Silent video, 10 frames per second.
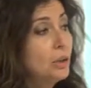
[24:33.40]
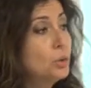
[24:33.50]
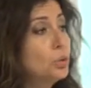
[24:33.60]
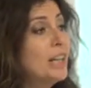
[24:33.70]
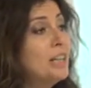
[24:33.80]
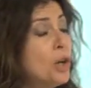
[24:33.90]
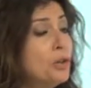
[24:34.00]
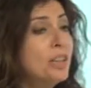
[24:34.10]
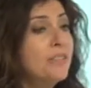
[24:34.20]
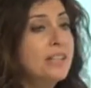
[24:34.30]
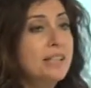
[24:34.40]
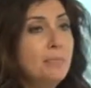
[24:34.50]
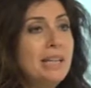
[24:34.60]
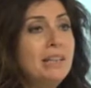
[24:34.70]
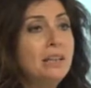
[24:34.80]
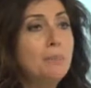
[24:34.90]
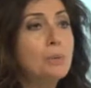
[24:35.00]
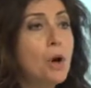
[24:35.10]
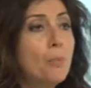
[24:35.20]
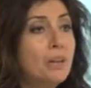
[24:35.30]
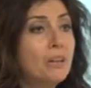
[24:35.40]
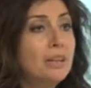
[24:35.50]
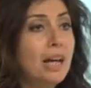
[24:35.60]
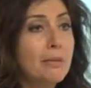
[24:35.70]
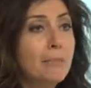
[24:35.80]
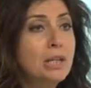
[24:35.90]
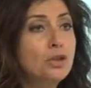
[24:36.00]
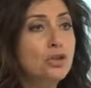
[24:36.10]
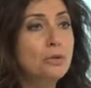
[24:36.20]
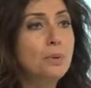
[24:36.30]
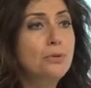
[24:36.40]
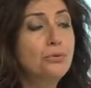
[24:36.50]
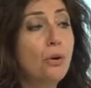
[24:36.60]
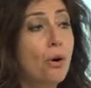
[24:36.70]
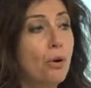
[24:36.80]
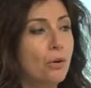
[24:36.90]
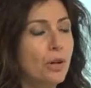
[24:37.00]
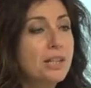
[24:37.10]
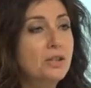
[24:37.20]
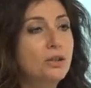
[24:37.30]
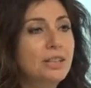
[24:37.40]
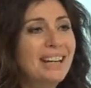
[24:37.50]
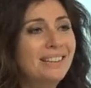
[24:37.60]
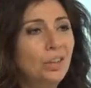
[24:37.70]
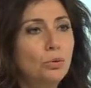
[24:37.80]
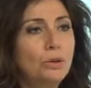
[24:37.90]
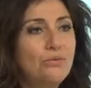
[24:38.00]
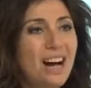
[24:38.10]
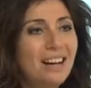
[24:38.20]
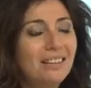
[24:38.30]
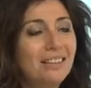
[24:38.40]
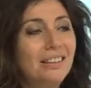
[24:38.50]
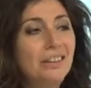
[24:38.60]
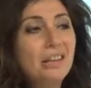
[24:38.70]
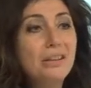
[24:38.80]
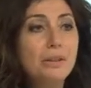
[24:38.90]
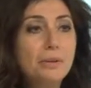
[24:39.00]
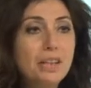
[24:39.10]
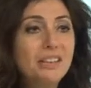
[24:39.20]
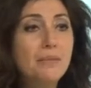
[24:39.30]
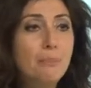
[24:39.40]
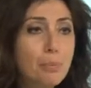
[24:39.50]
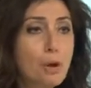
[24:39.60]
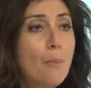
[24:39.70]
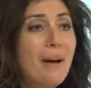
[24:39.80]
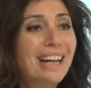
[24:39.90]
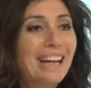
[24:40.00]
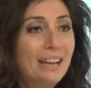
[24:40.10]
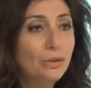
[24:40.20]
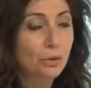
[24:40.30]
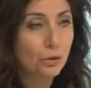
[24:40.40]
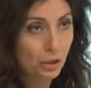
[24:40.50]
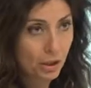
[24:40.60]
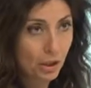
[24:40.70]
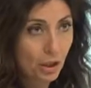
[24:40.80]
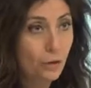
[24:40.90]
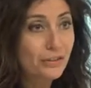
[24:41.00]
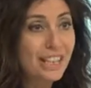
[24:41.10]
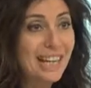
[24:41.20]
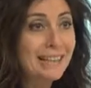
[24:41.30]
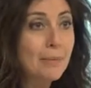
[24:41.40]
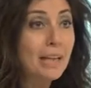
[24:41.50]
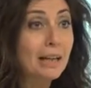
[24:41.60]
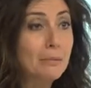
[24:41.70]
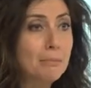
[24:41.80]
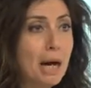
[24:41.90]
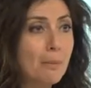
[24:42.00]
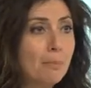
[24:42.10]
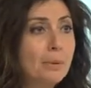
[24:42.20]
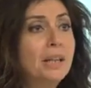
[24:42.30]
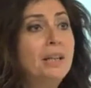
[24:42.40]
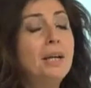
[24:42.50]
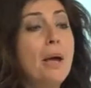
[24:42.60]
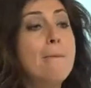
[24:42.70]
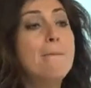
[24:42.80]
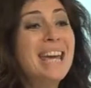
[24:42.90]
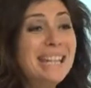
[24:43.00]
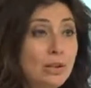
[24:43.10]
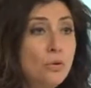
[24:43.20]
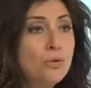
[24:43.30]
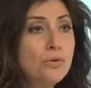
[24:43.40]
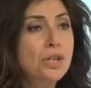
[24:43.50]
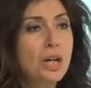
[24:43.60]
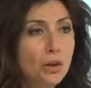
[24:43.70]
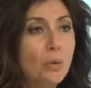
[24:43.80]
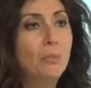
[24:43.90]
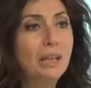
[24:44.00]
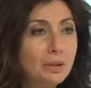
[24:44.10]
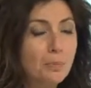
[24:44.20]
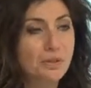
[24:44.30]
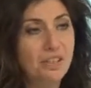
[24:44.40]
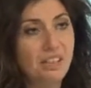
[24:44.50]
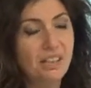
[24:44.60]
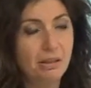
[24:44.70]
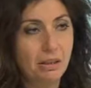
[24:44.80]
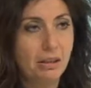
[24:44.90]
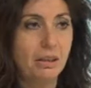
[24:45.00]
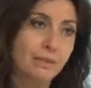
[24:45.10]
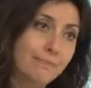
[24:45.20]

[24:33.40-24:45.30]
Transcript: to the non-divisibility property I mentioned before. It's connected to the fact that, that the propagator of the dynamical map may lose complete positivity.